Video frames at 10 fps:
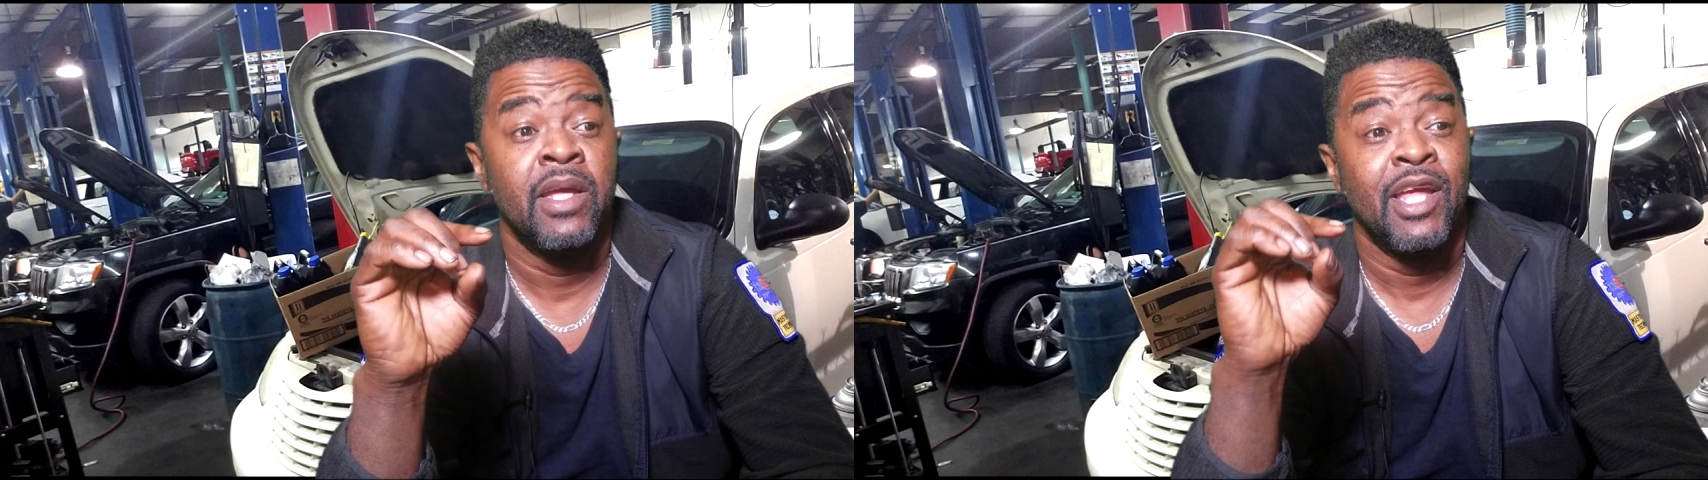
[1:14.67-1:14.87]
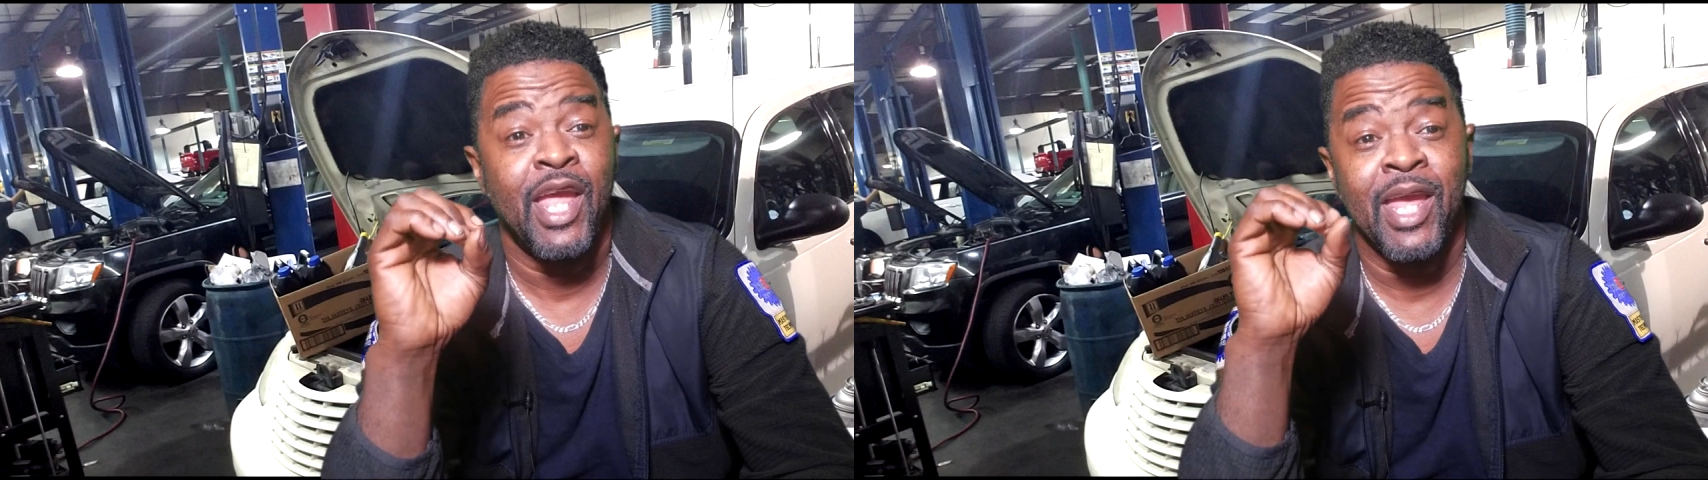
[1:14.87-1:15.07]

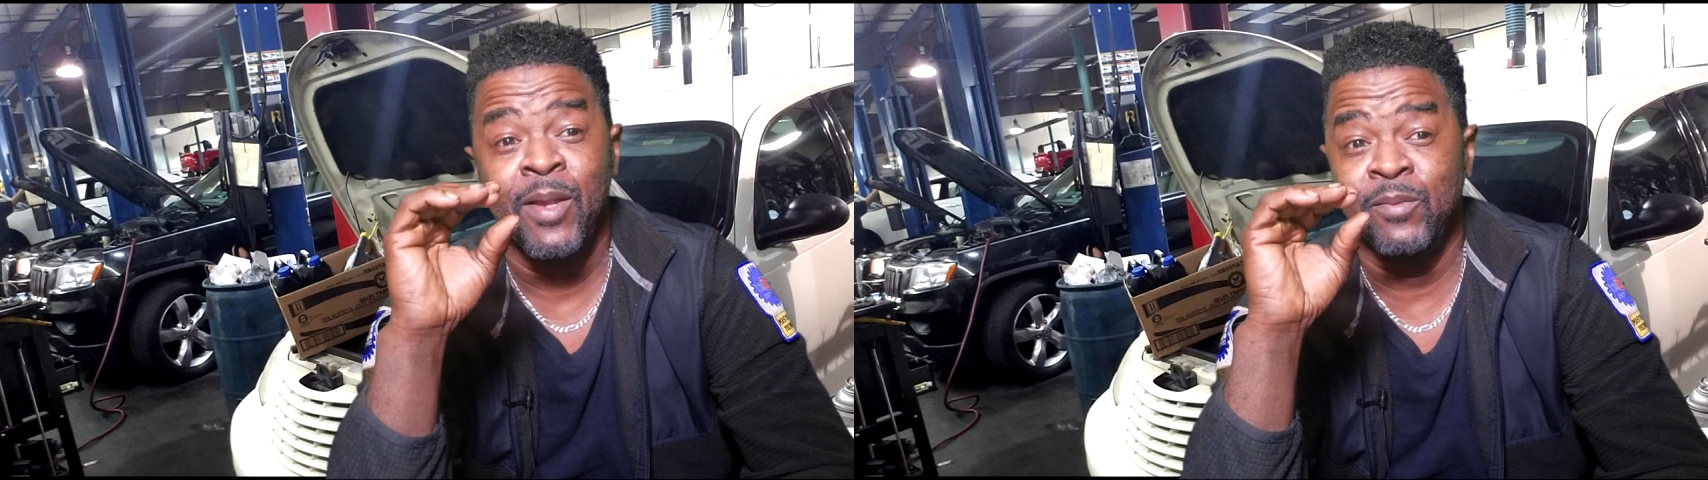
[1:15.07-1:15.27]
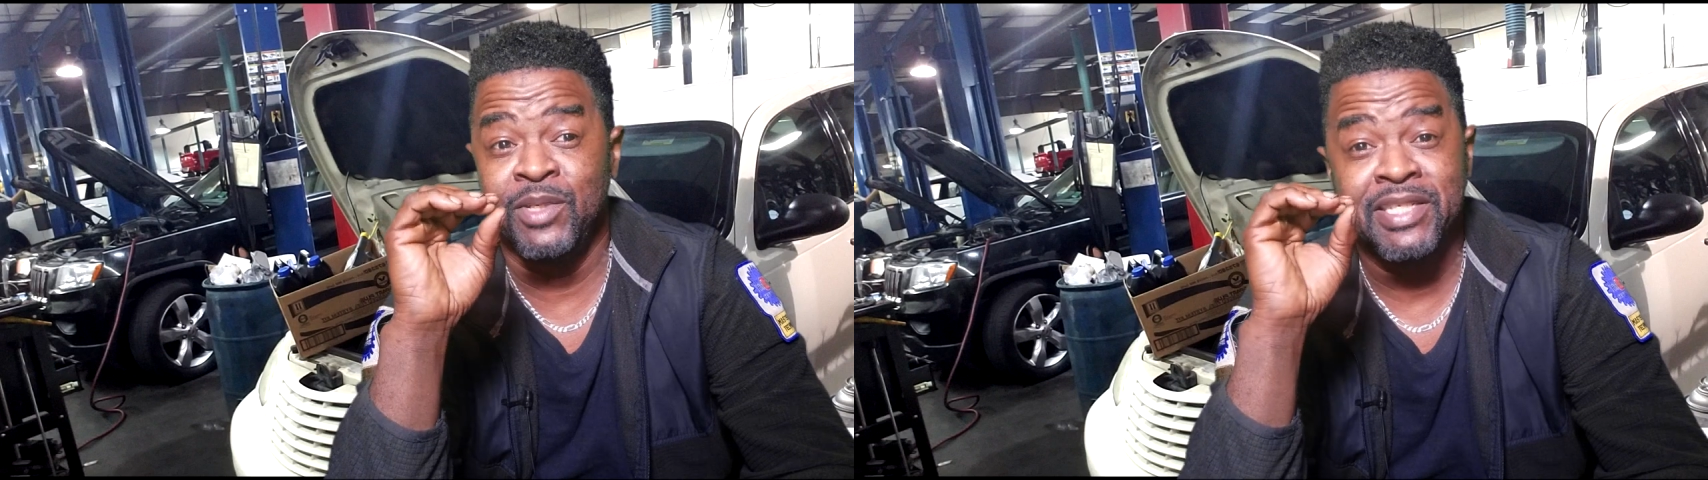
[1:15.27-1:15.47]

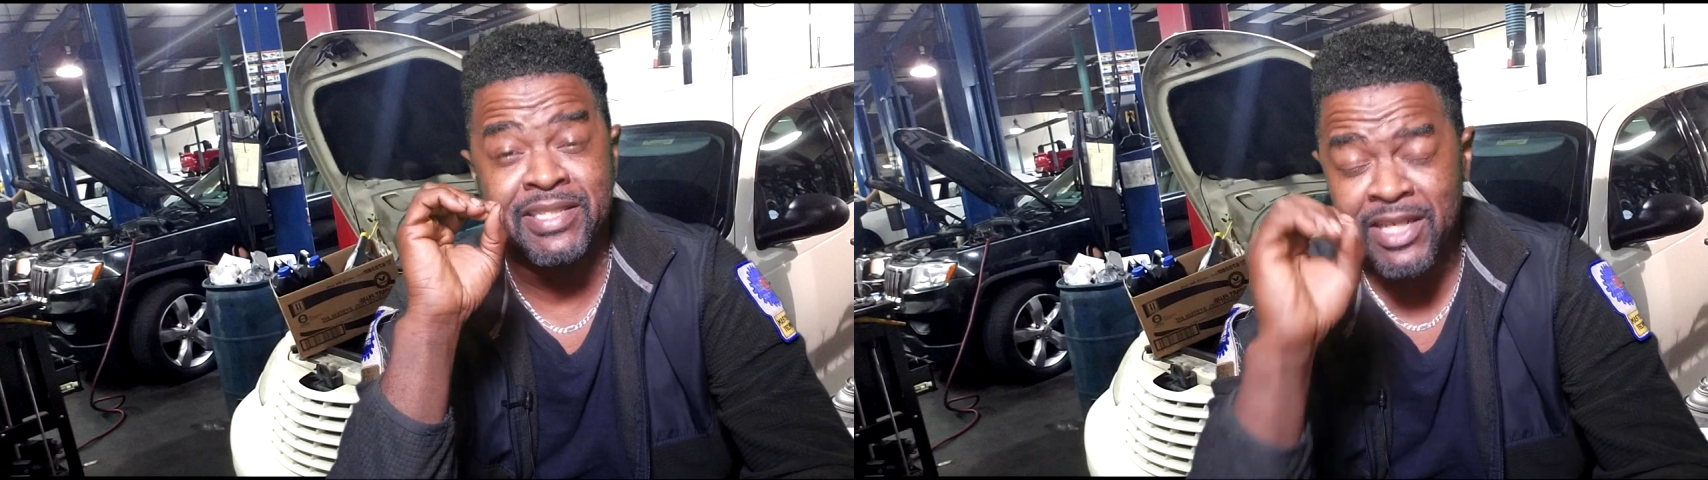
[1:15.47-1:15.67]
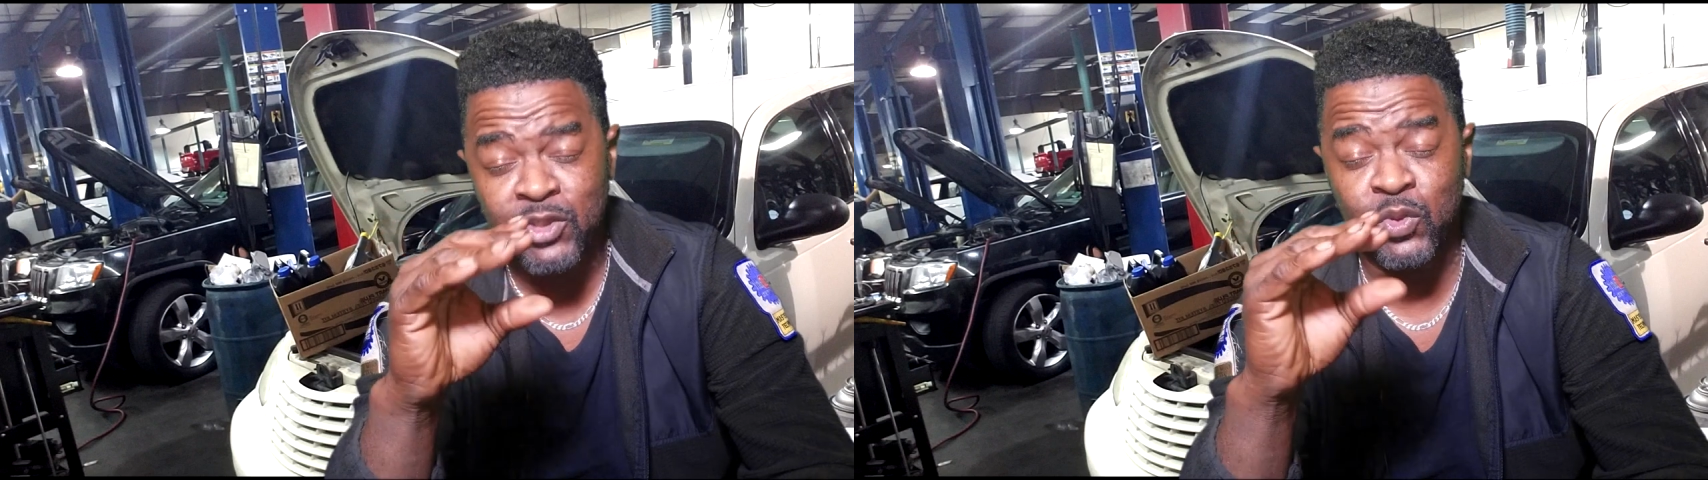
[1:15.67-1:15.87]
and
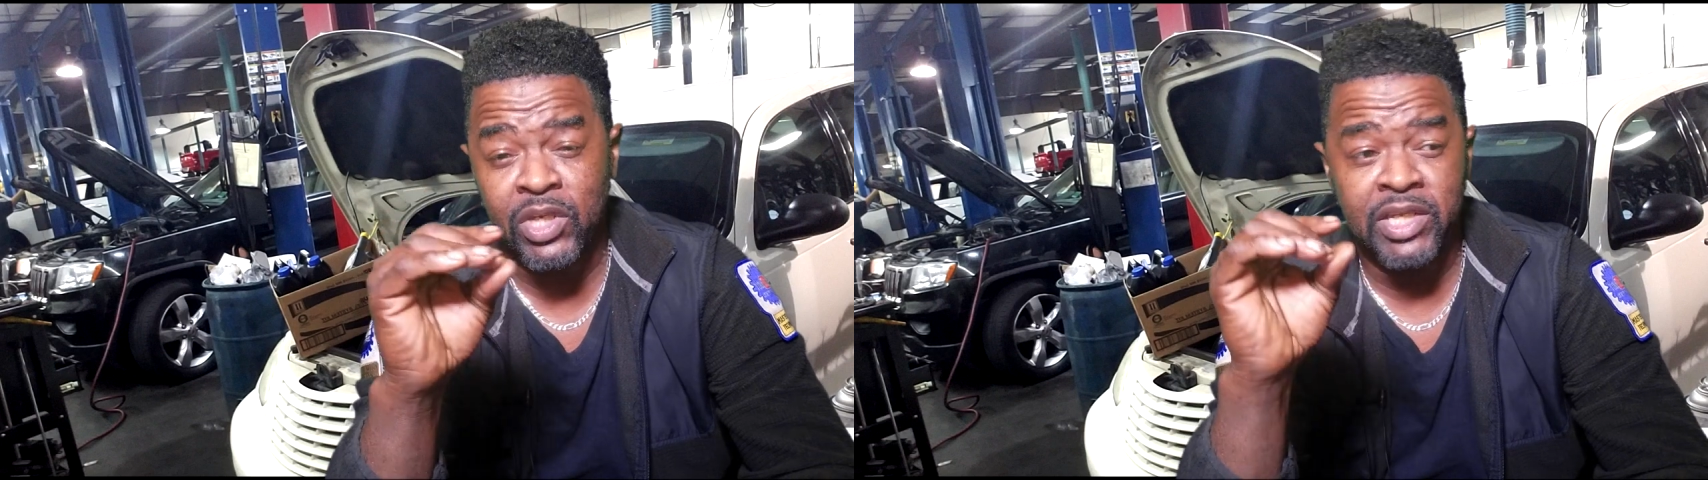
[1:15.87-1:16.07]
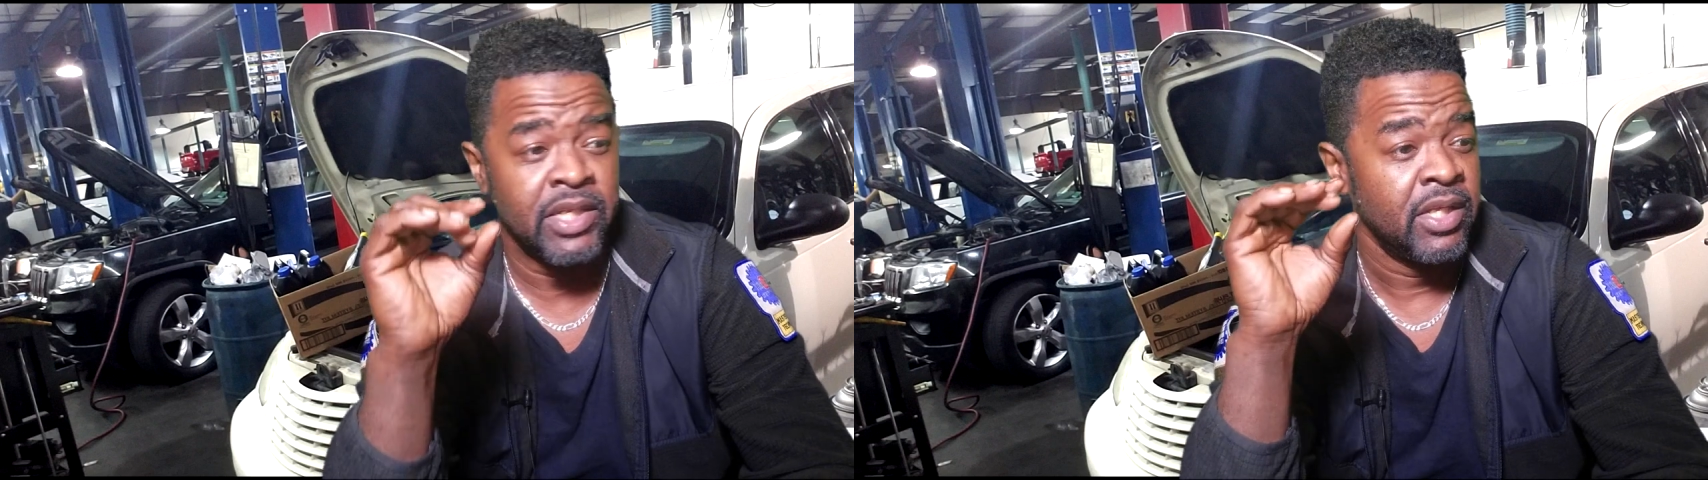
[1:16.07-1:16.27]

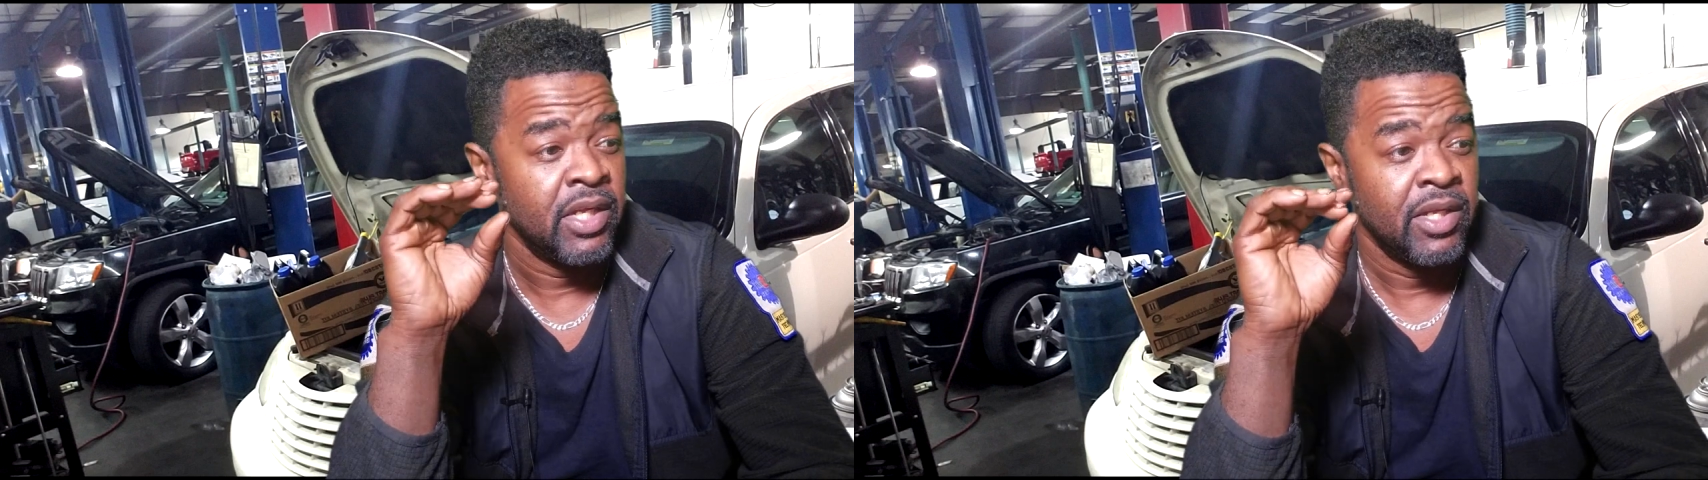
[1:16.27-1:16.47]
essentially